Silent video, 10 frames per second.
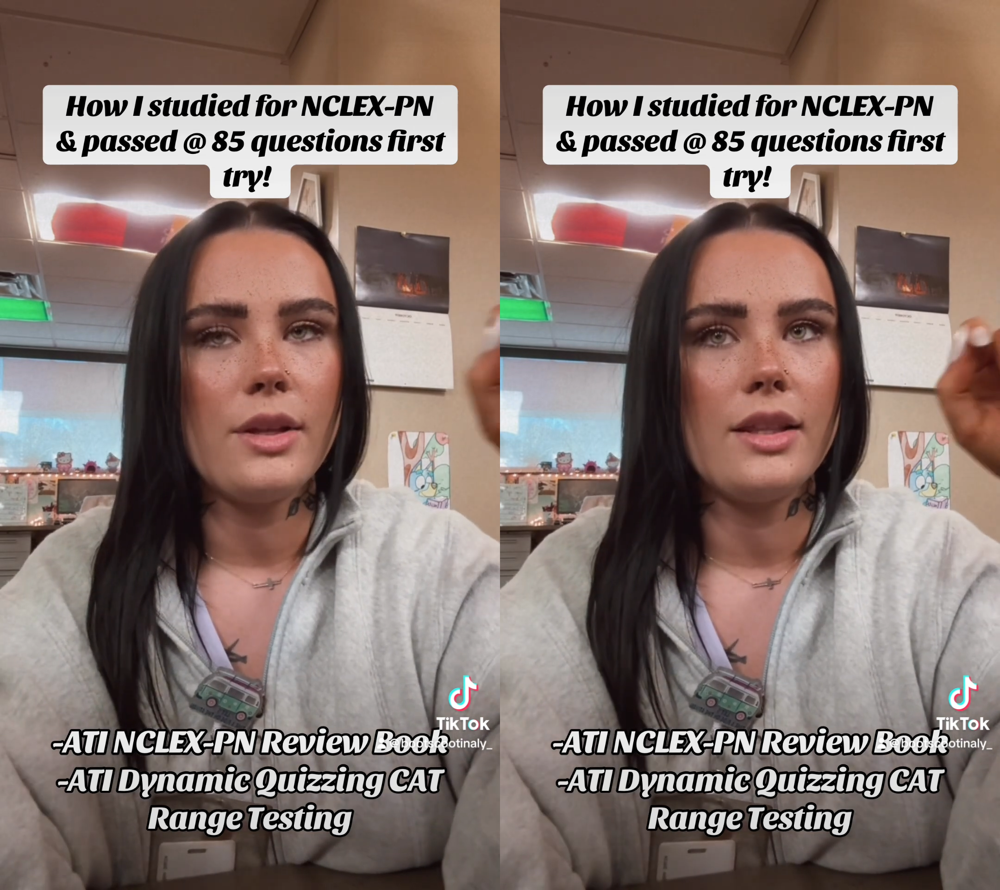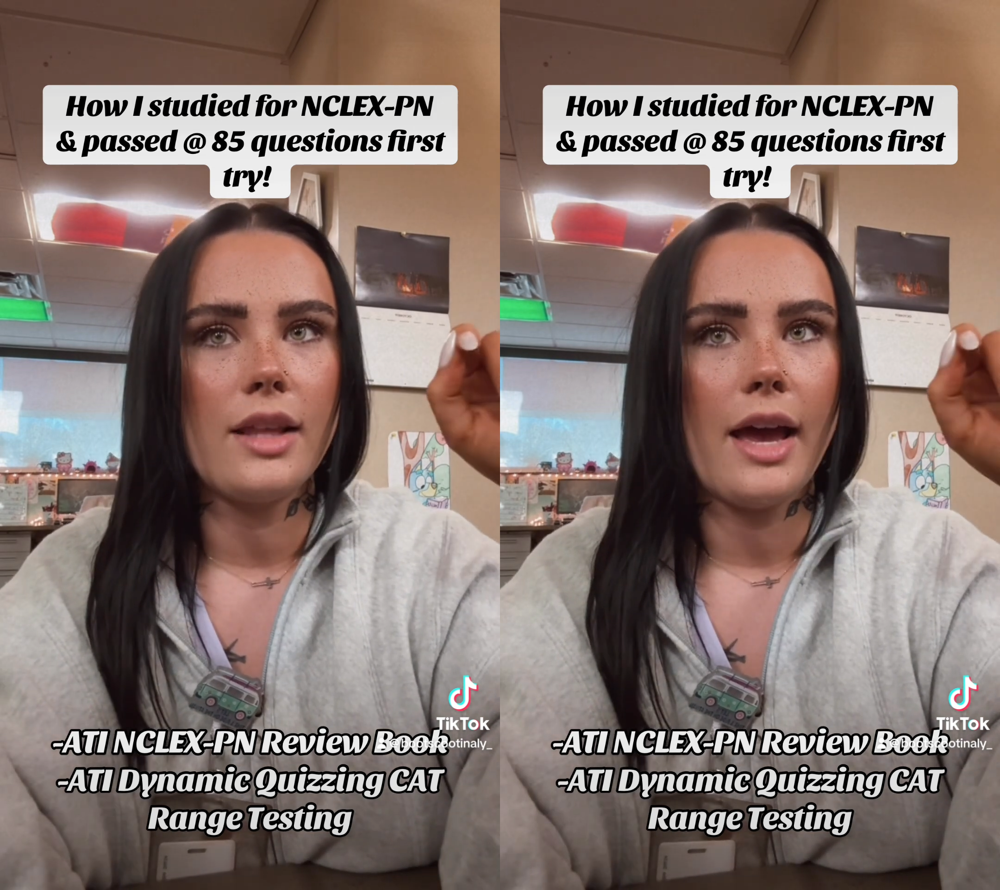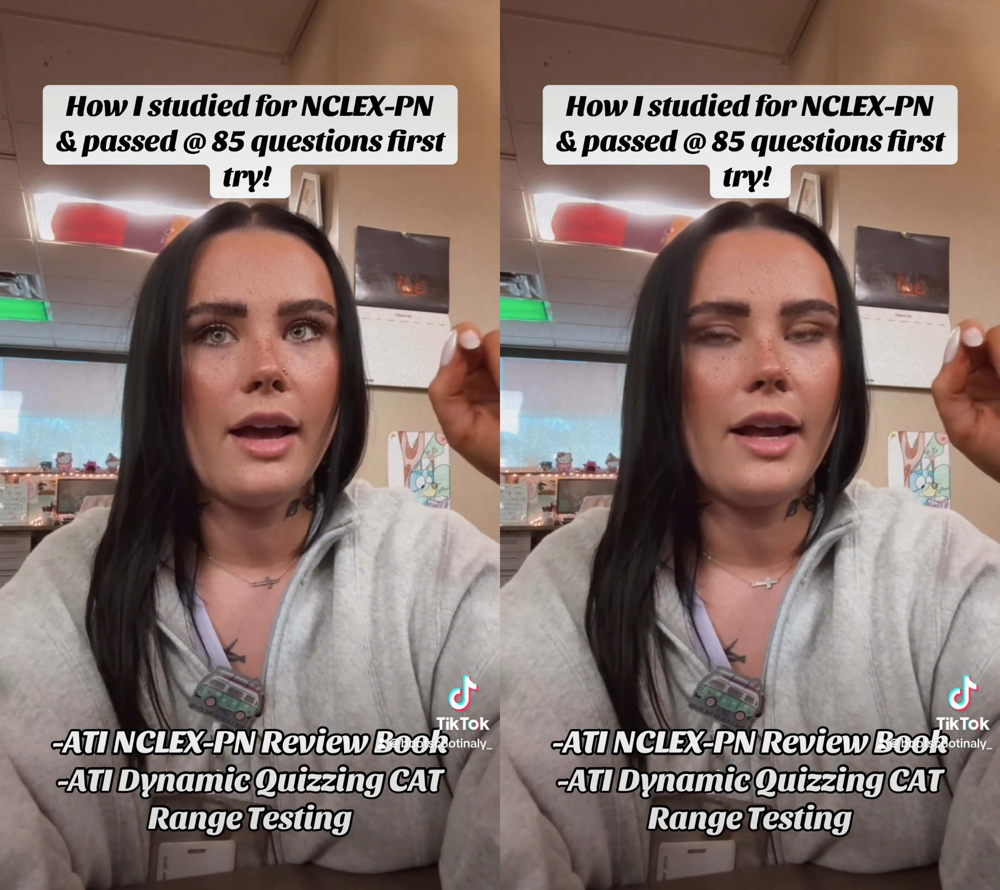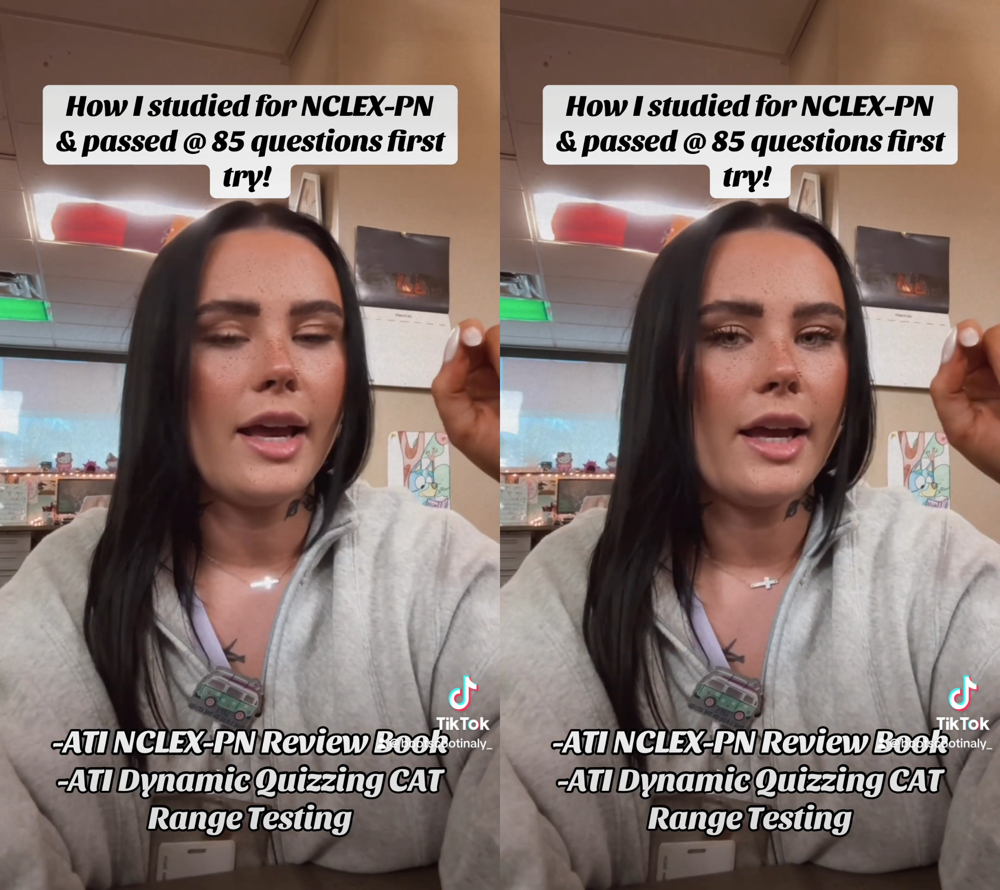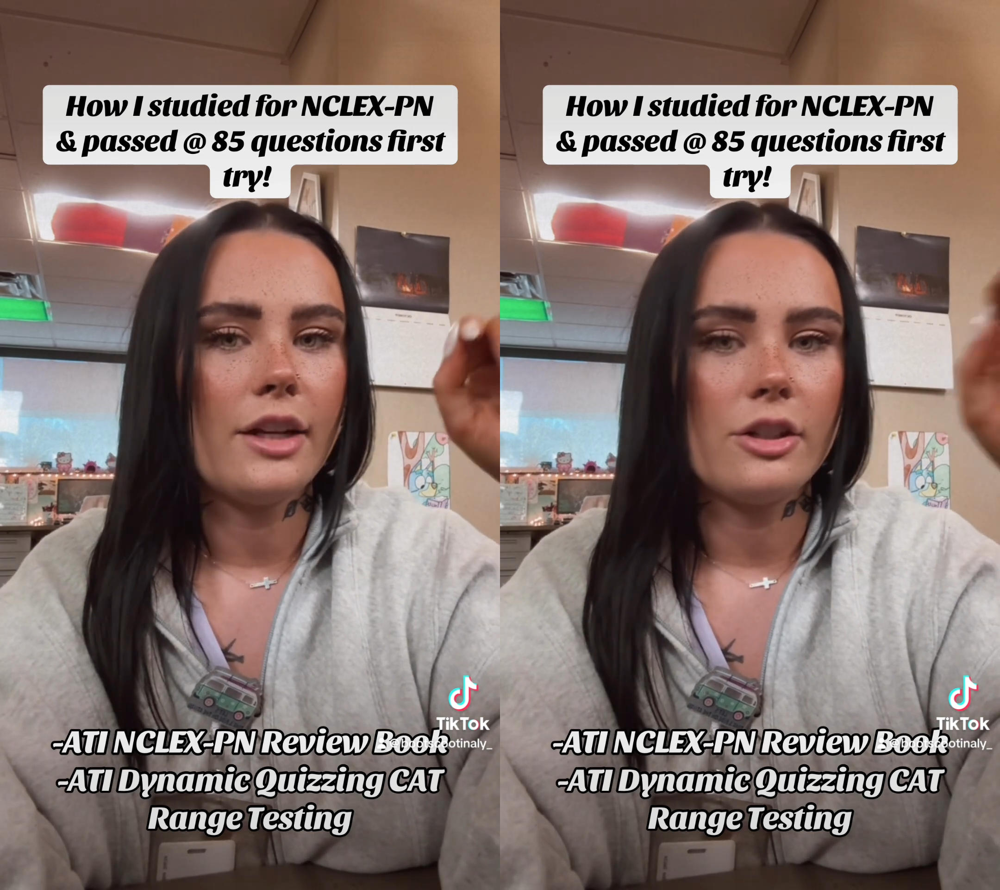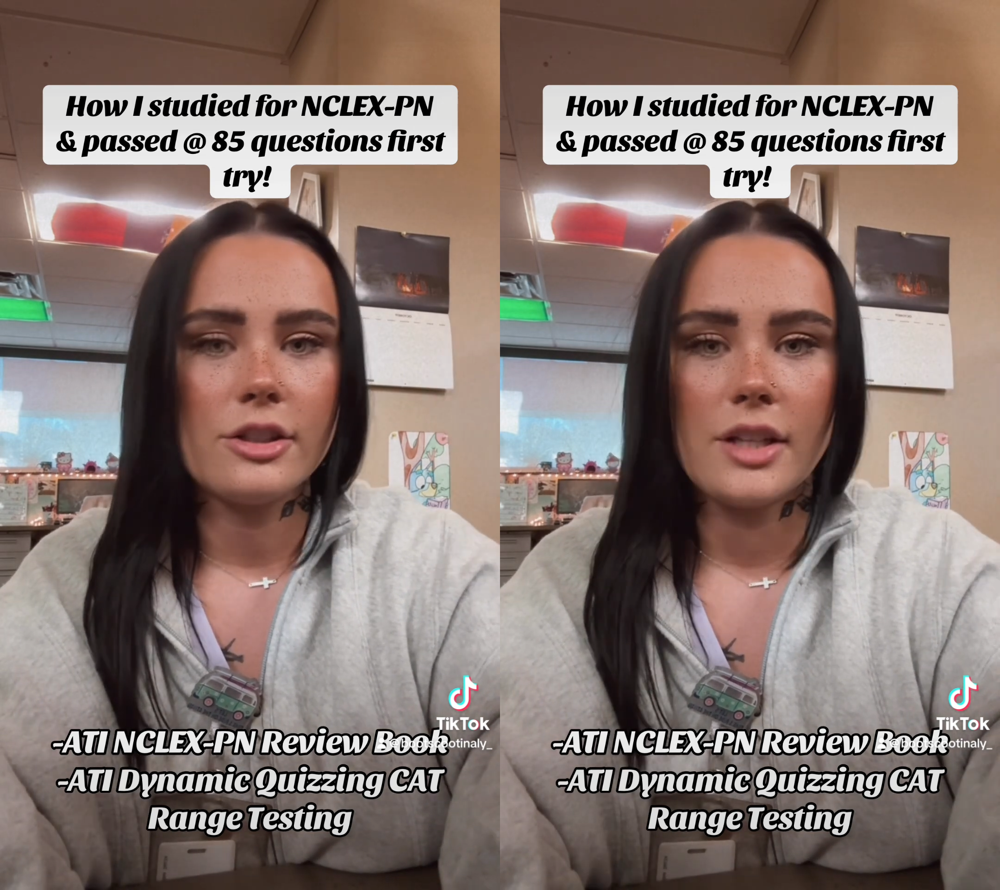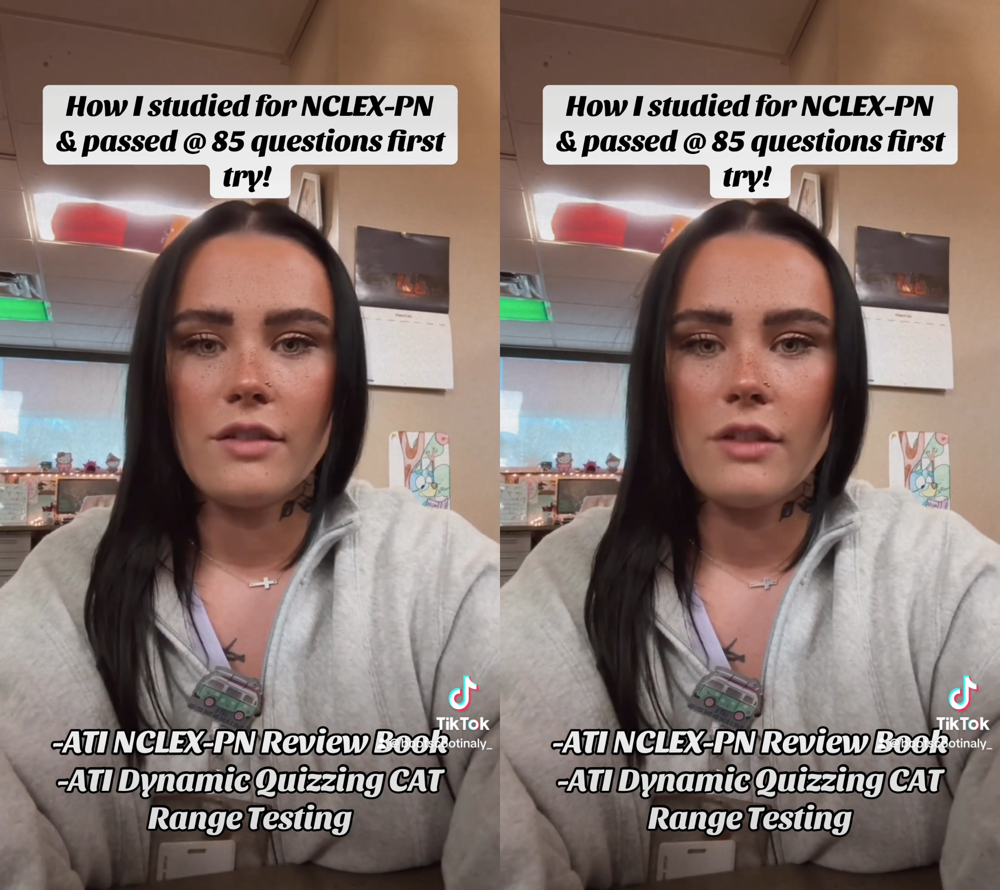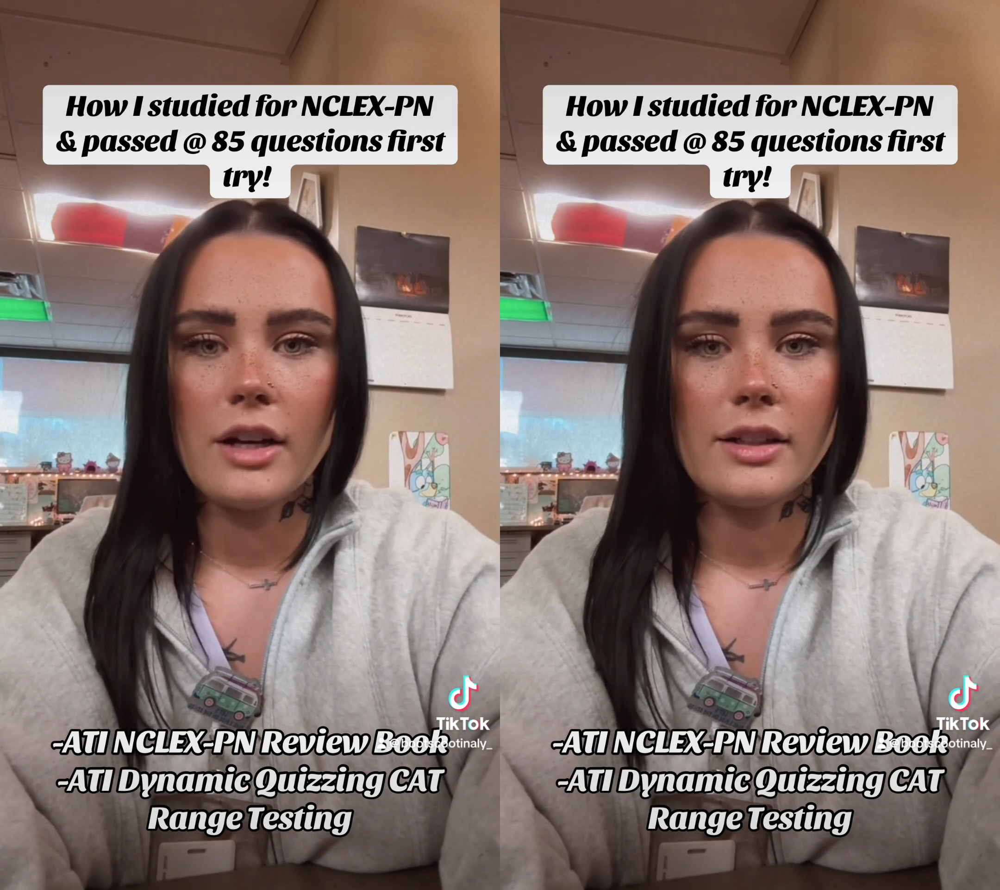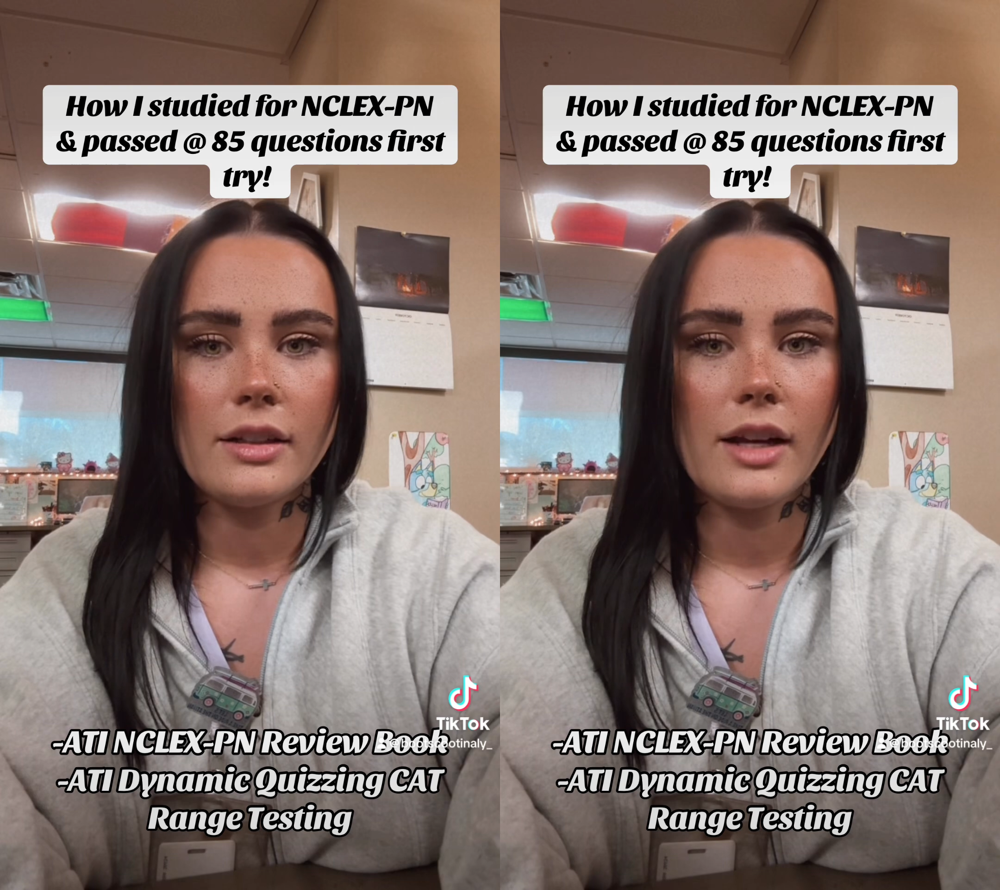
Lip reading: that a nursing friend